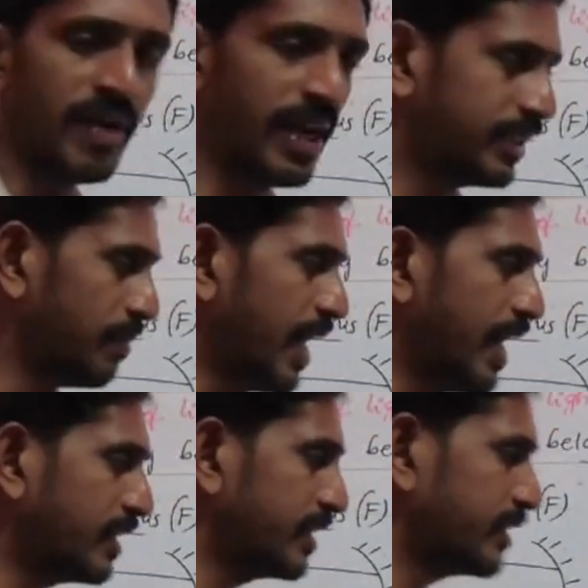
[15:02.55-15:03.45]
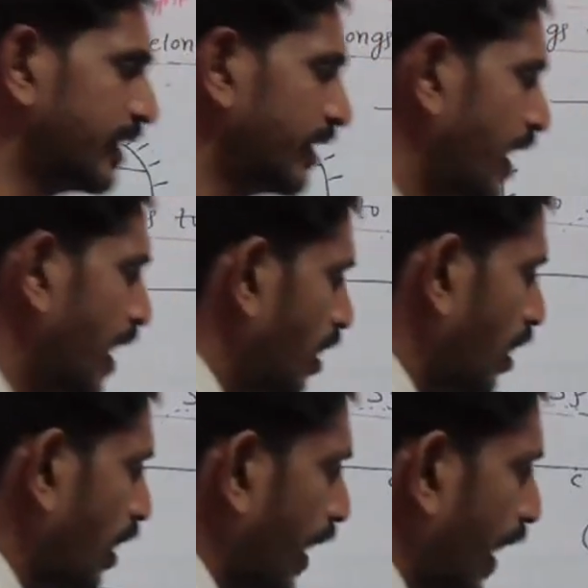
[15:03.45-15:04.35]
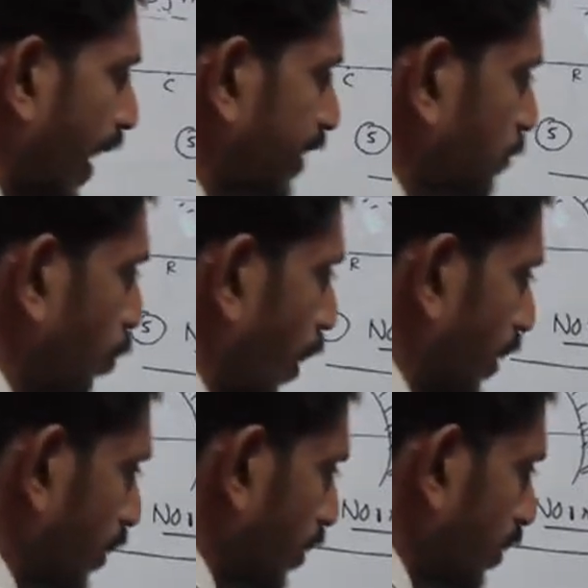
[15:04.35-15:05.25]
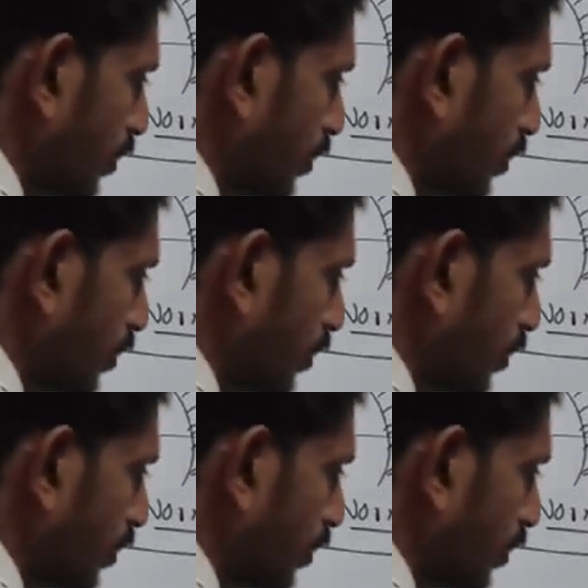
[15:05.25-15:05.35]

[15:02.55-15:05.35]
For example, light is incident at this point.